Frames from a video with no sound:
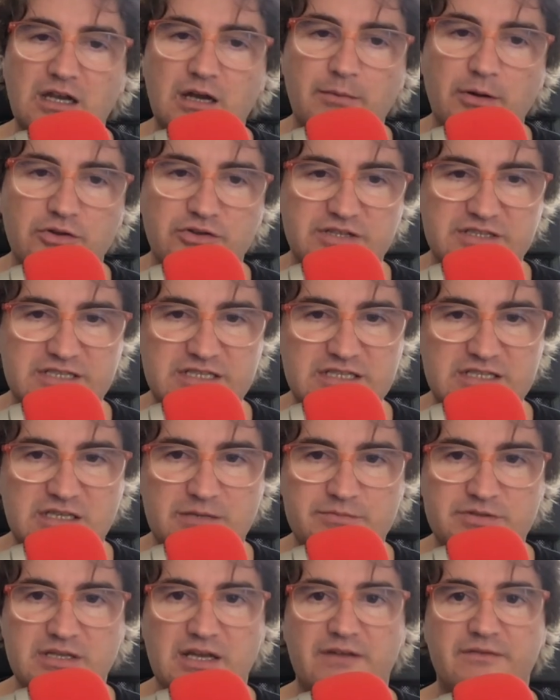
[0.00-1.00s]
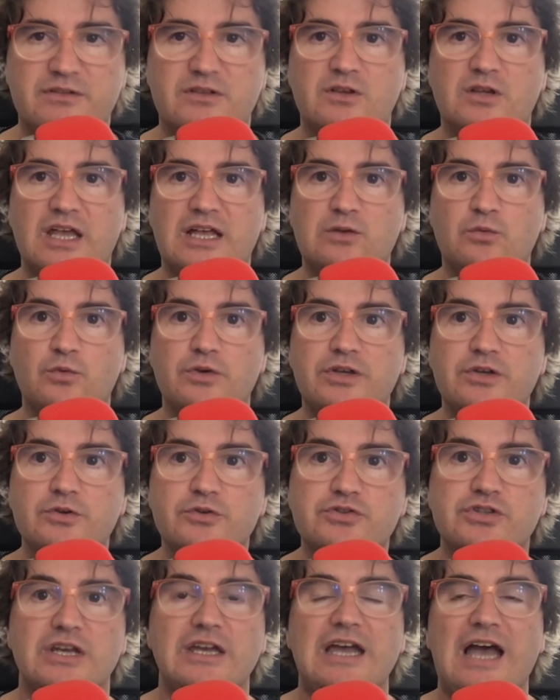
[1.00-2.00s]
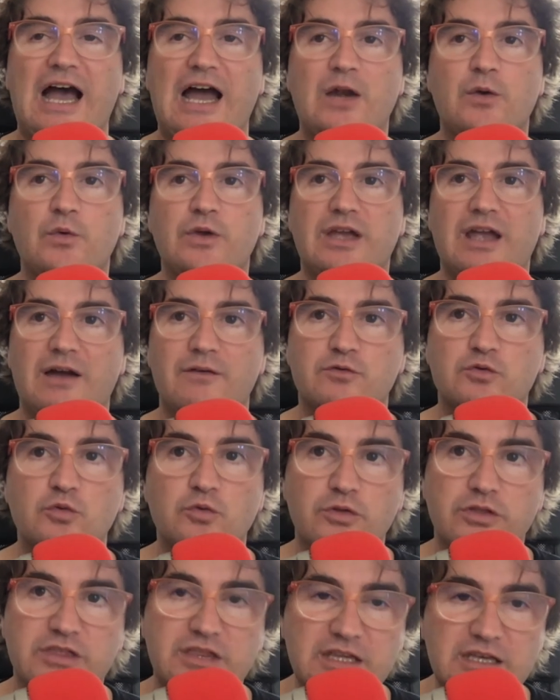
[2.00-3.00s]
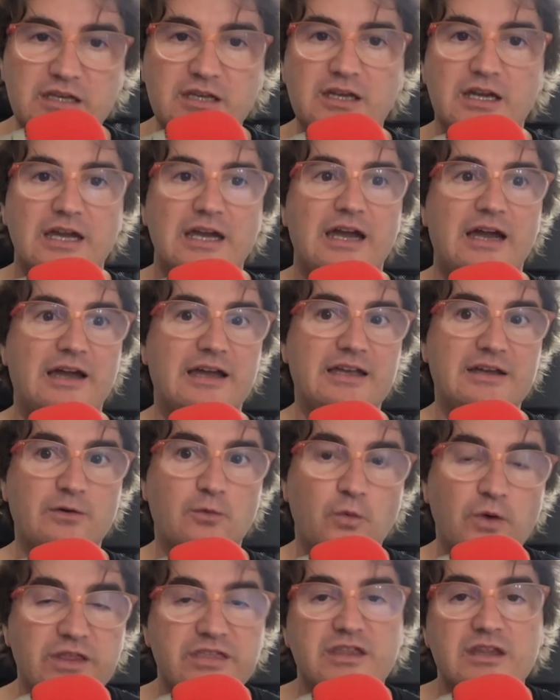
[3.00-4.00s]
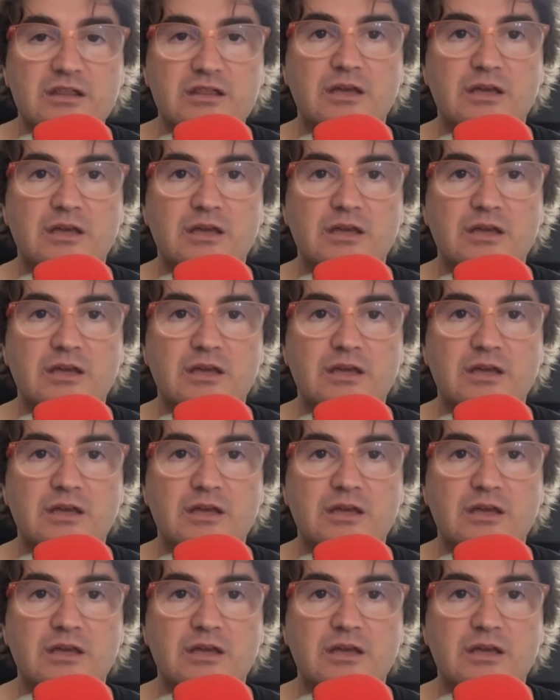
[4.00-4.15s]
about the systems that we use, and we have to think within